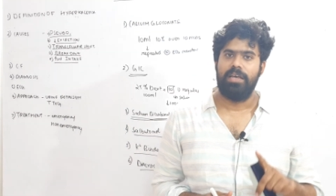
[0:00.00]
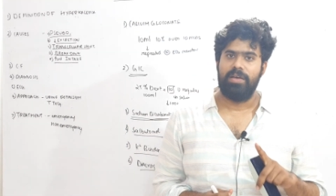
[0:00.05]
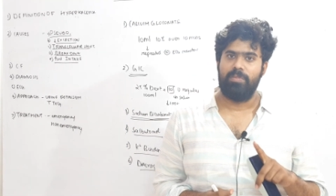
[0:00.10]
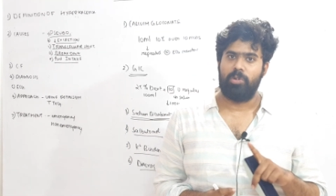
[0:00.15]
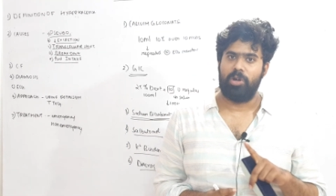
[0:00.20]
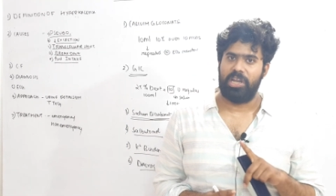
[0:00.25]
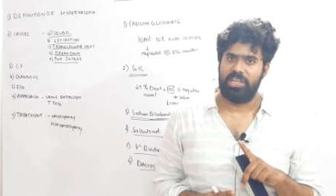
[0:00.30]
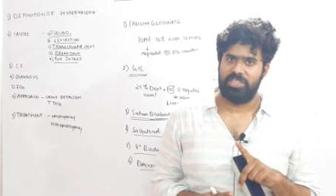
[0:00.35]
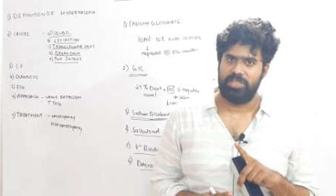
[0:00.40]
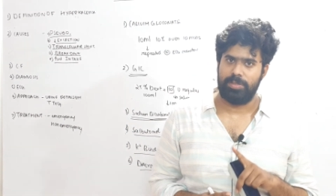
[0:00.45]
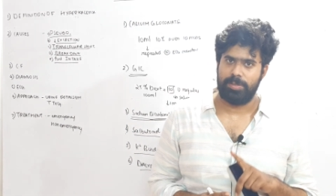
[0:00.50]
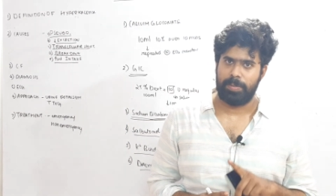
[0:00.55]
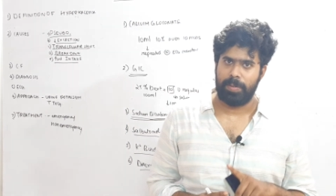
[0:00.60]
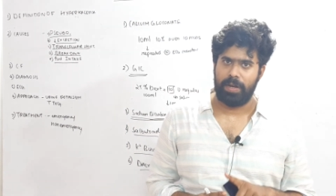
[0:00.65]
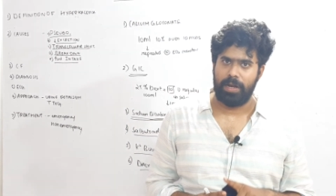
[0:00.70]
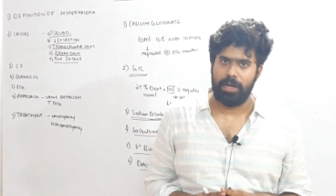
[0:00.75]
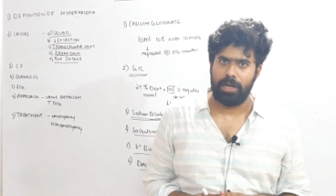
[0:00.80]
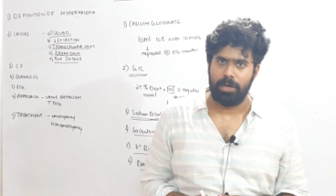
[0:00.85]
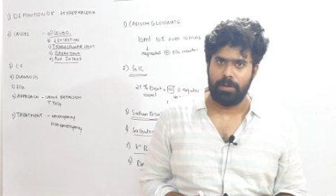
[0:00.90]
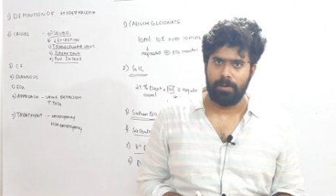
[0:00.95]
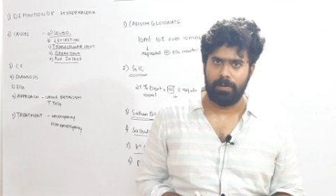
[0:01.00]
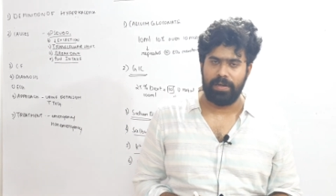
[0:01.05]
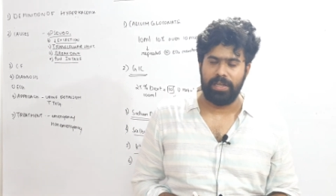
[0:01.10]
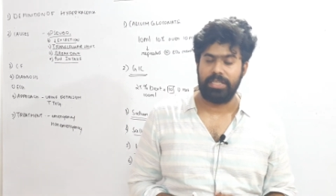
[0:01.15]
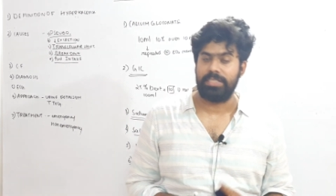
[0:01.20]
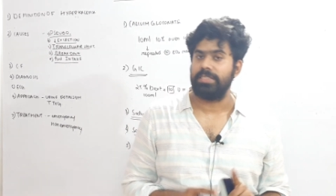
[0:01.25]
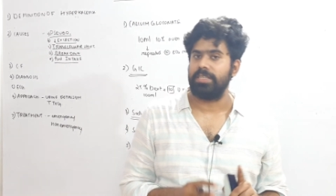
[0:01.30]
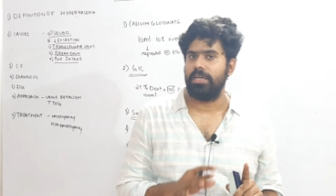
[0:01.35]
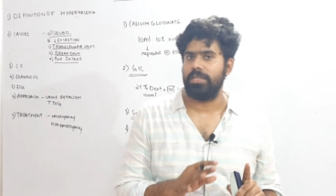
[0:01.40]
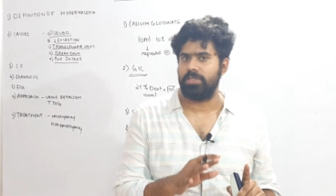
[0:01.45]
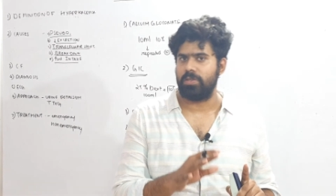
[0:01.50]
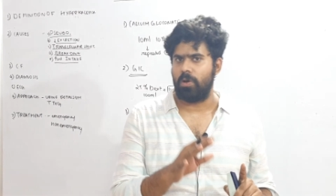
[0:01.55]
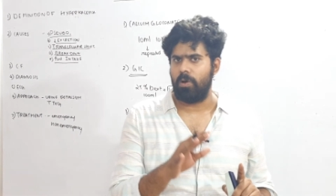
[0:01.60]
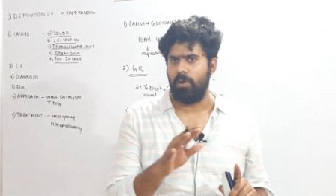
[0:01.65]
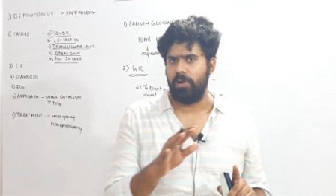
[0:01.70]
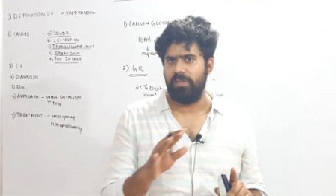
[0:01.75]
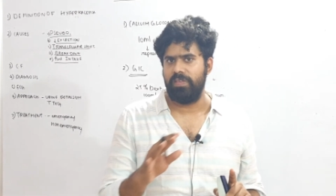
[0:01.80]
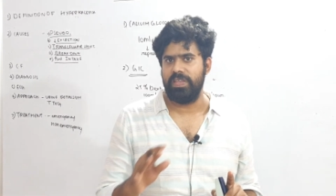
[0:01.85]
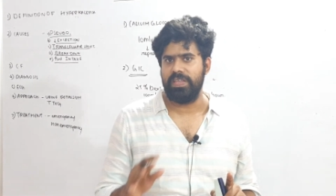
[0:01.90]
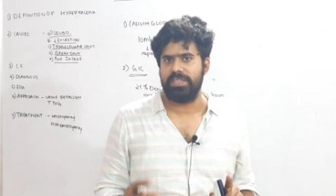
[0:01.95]
potassium sparing diuretics, as
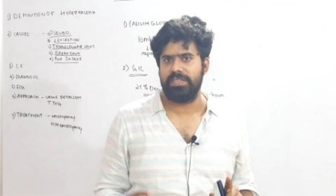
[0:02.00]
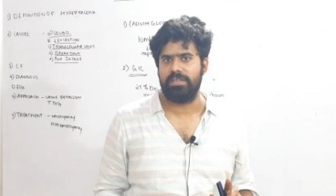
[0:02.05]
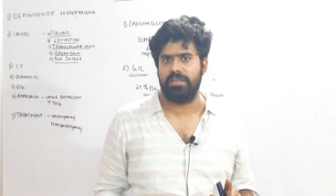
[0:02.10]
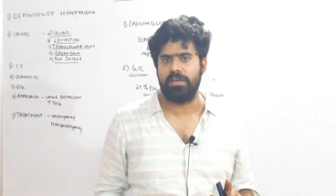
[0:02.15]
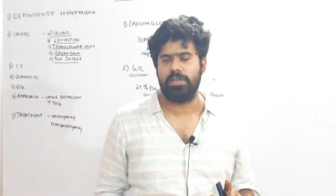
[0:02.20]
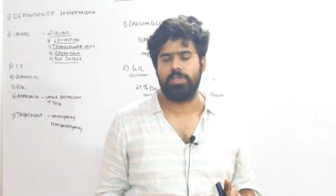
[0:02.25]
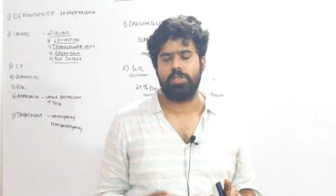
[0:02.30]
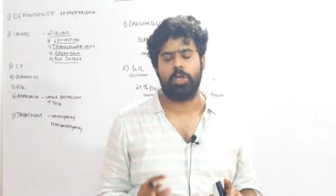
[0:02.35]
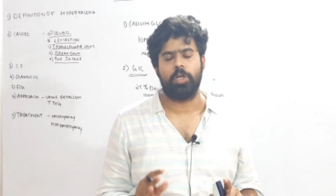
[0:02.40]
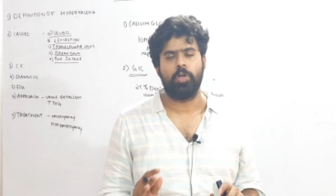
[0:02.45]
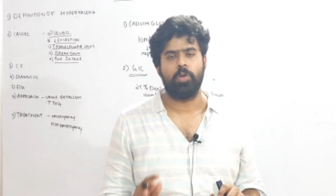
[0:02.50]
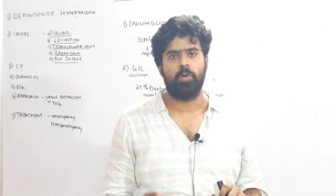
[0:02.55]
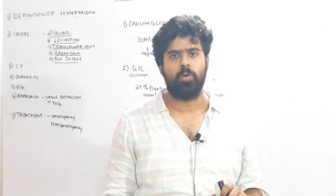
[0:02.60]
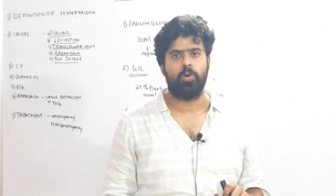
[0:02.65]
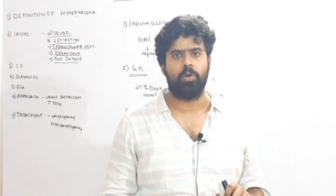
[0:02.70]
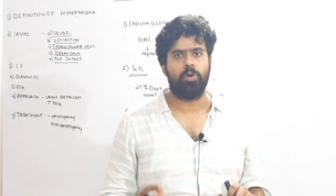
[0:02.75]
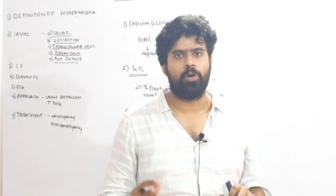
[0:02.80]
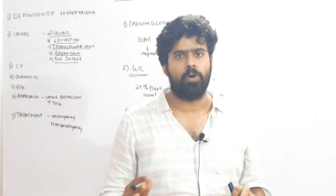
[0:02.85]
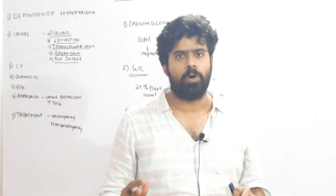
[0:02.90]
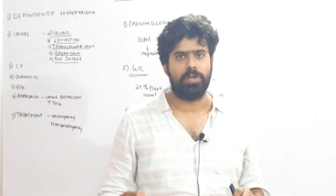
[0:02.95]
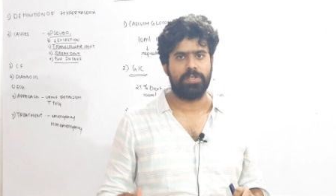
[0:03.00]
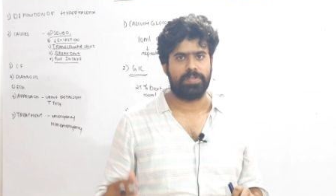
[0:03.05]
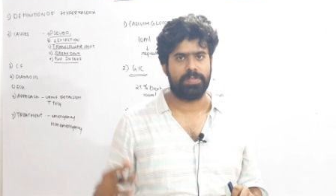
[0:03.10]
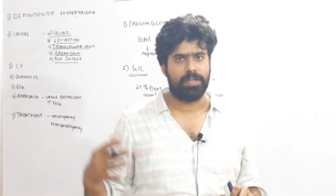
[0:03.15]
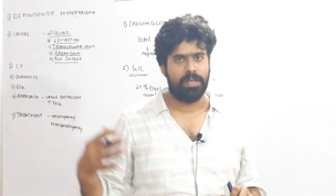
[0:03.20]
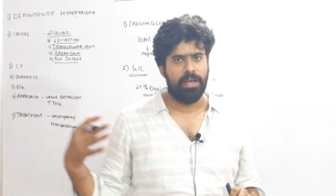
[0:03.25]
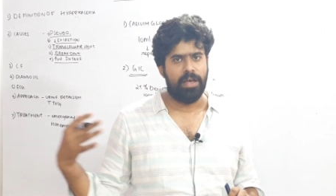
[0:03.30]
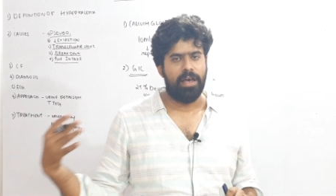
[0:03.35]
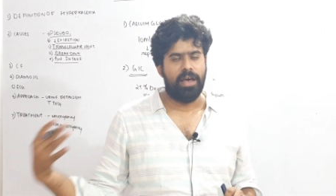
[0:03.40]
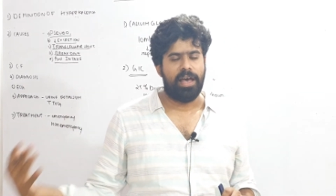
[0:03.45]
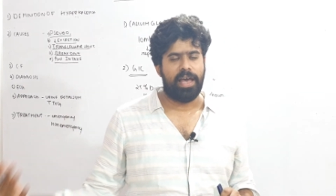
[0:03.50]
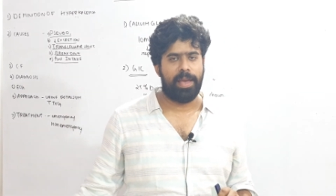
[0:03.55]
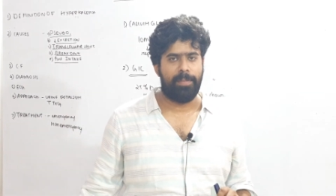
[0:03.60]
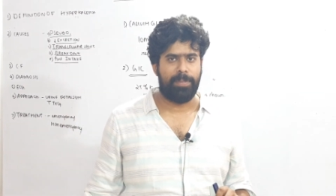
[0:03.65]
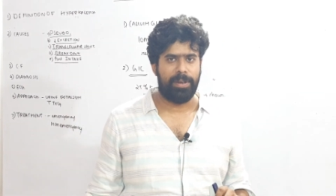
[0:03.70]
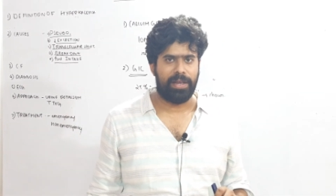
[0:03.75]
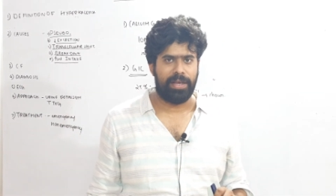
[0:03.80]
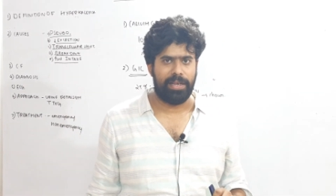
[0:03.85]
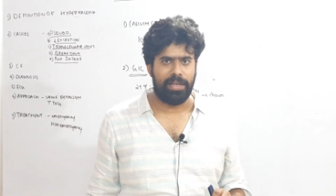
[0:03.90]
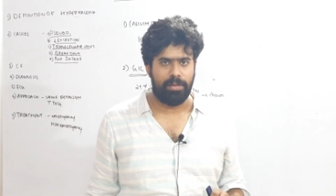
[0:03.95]
all these drugs are known to cause
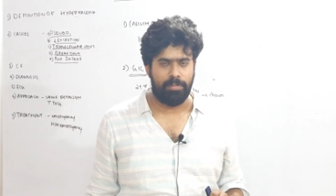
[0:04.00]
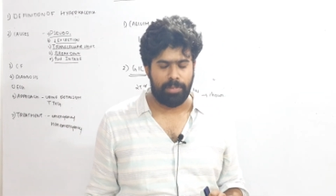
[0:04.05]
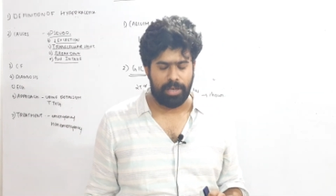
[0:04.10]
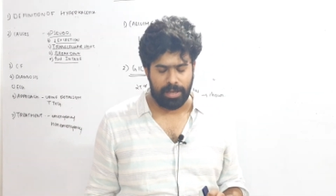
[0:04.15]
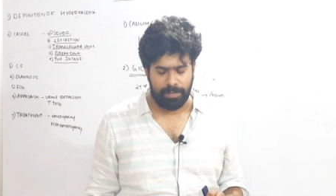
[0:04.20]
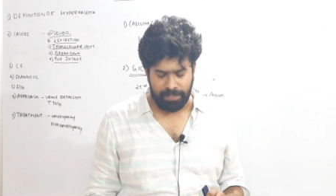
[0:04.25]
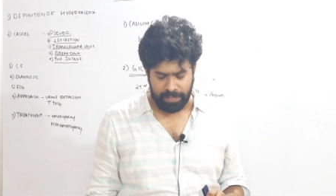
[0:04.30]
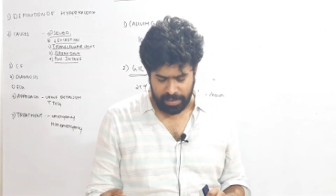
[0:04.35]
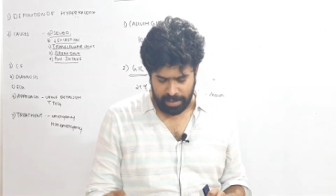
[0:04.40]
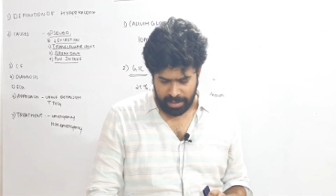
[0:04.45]
hyperkalemia.